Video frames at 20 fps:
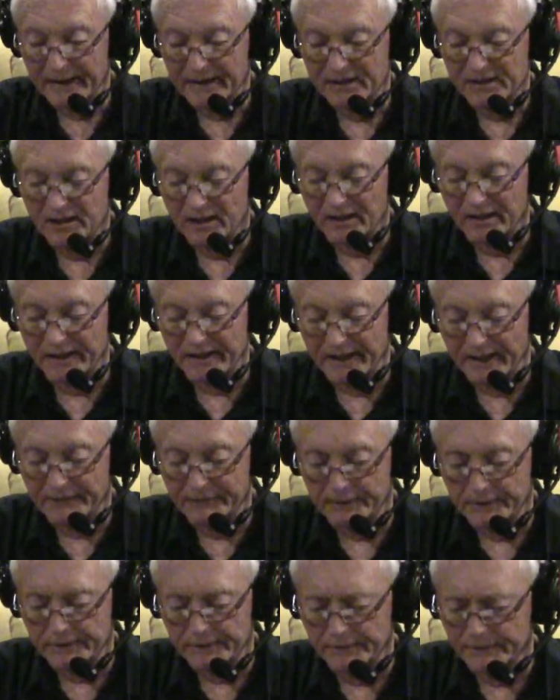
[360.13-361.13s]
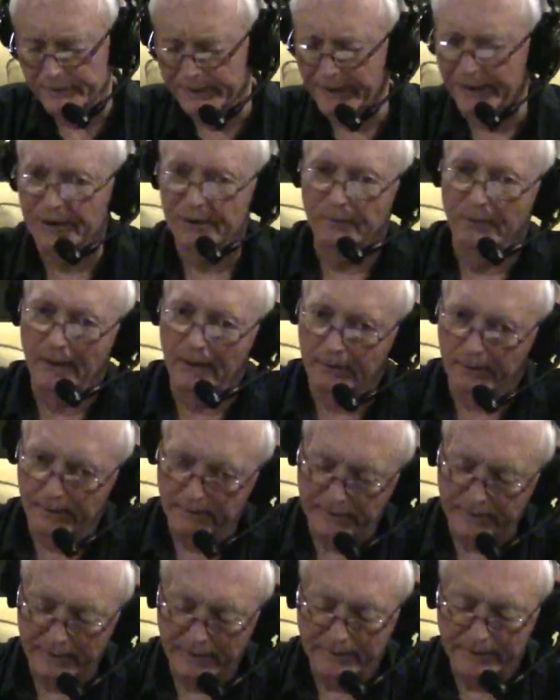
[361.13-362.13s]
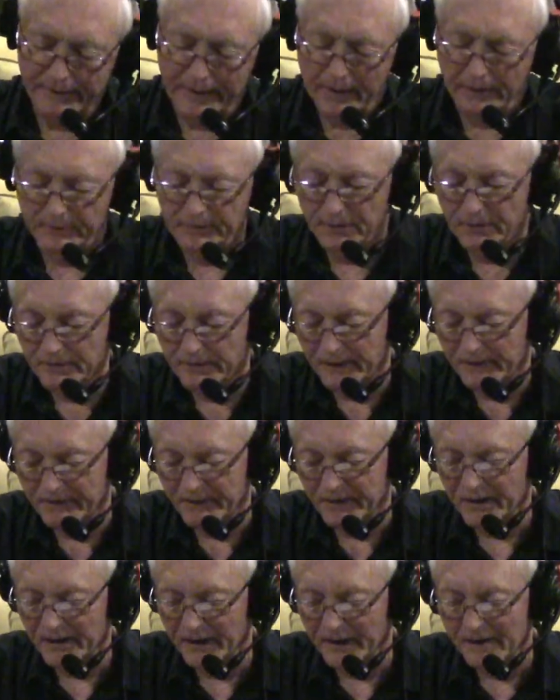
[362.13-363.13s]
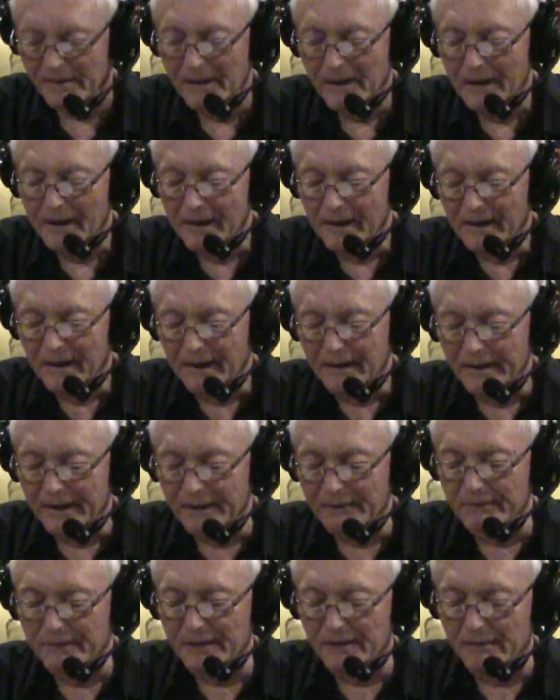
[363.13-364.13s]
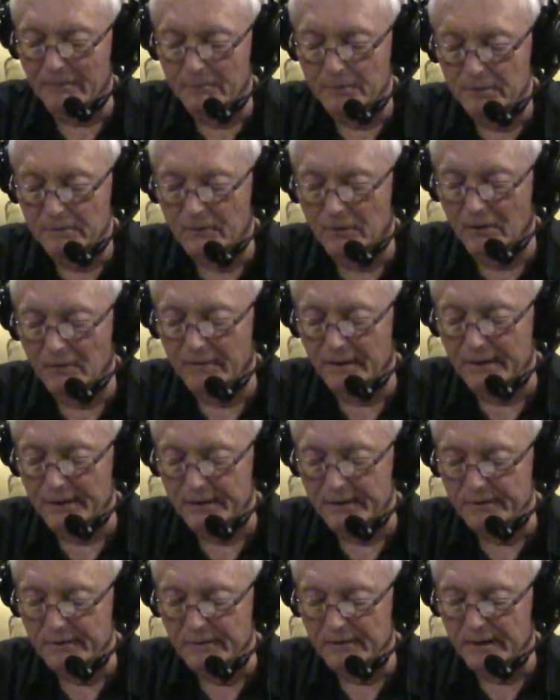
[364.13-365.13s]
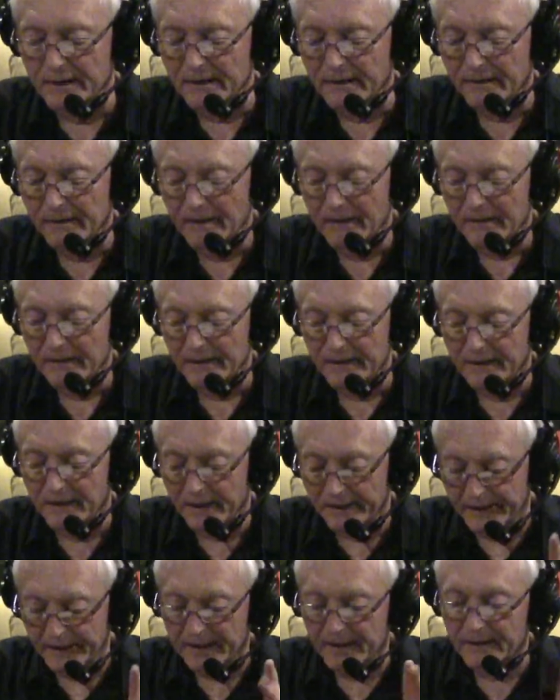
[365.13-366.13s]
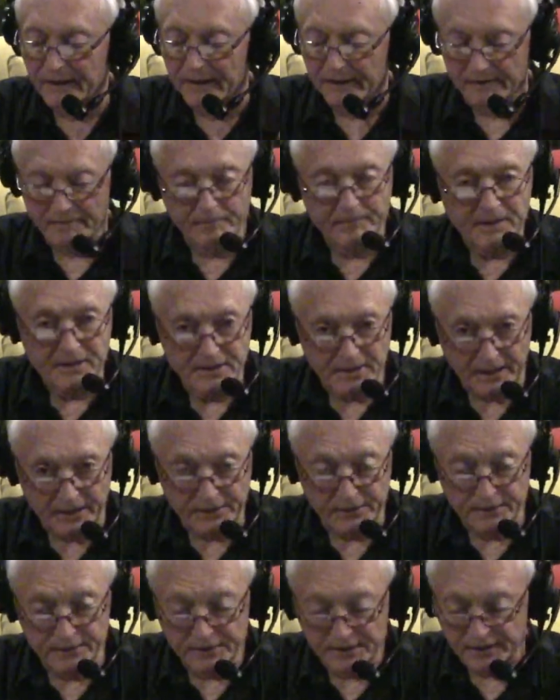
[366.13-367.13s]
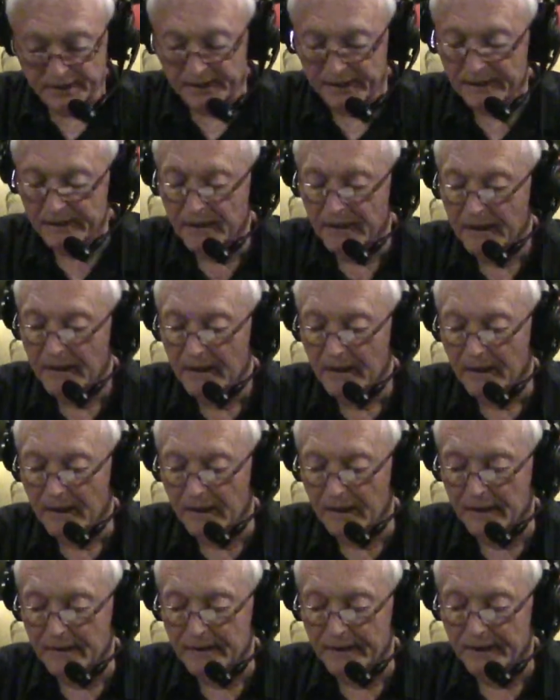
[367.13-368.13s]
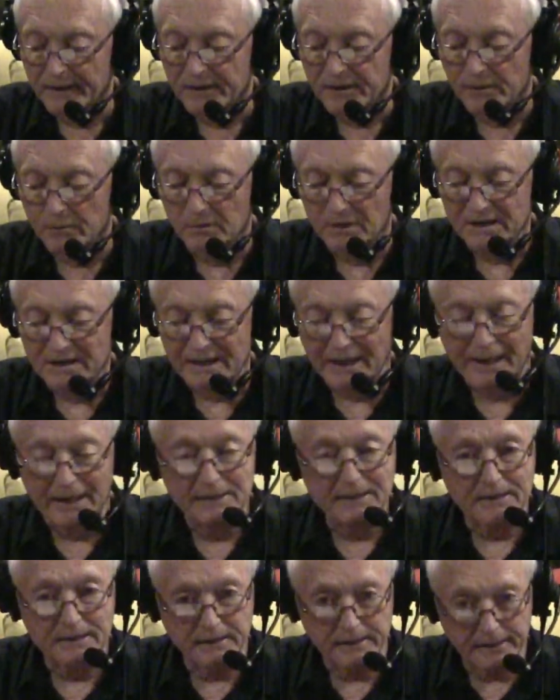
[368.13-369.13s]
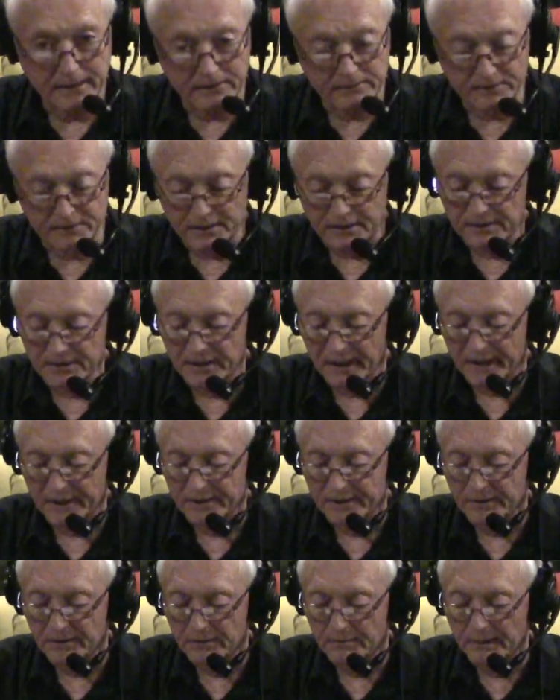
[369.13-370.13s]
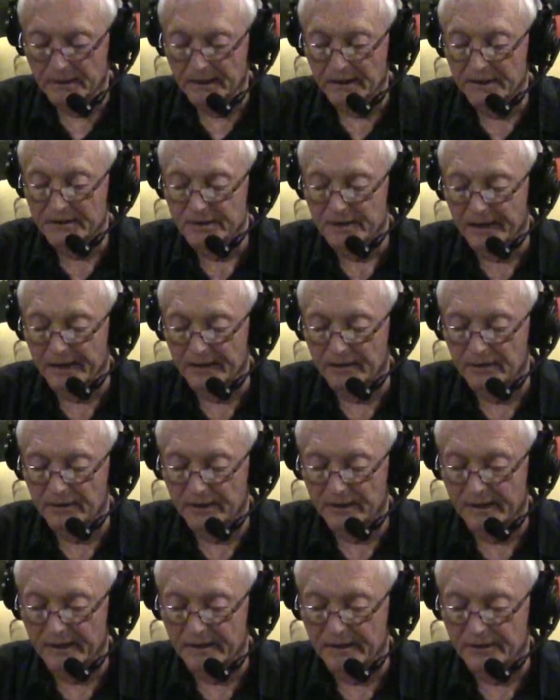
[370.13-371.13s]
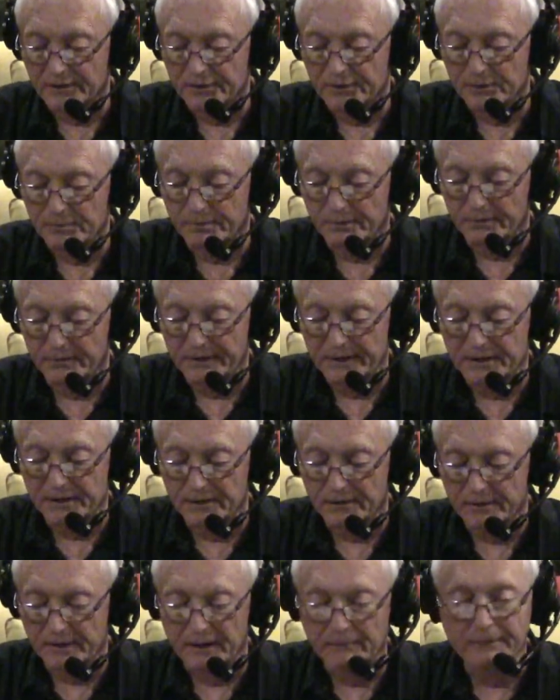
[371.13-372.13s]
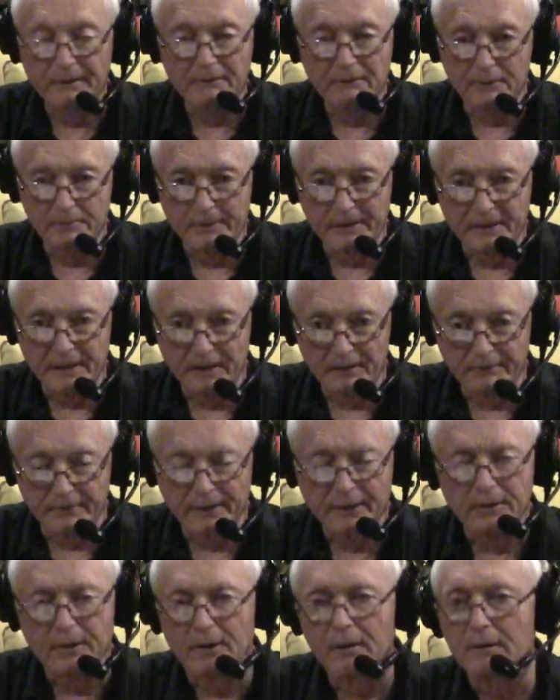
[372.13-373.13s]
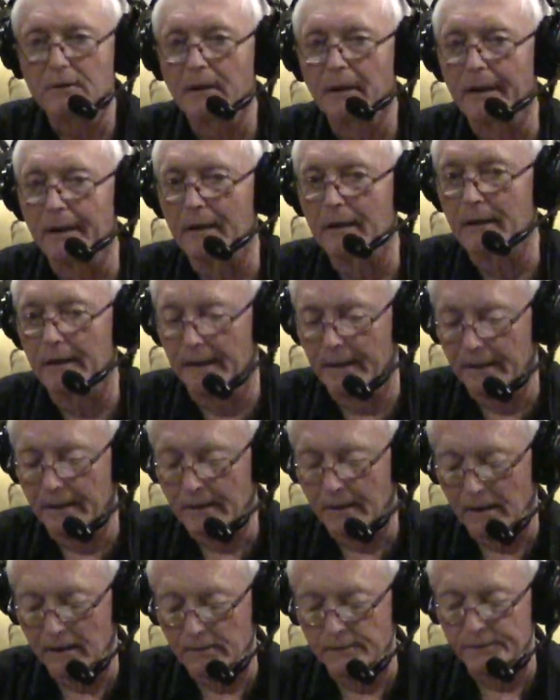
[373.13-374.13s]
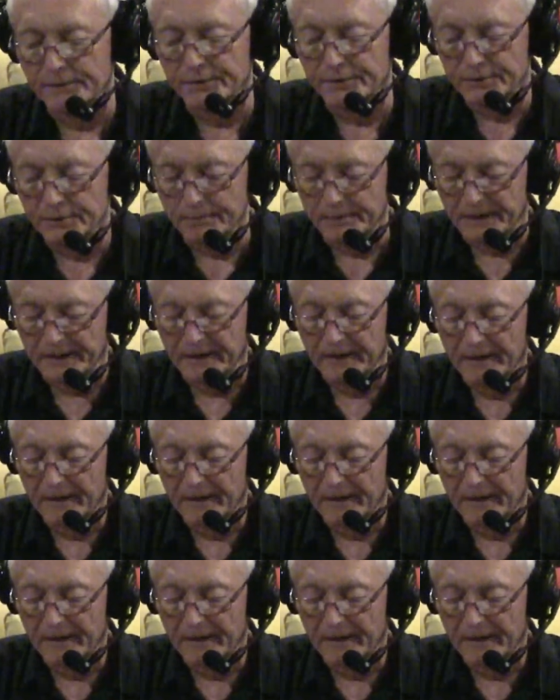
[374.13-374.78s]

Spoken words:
Sunday afternoon. It takes a while to download everything. Then we move over to the Section C. It's the Wisconsin Dells sectional, but let's take a look at the Super Regional that we will be covering. Kirk Layer and Carl Zuby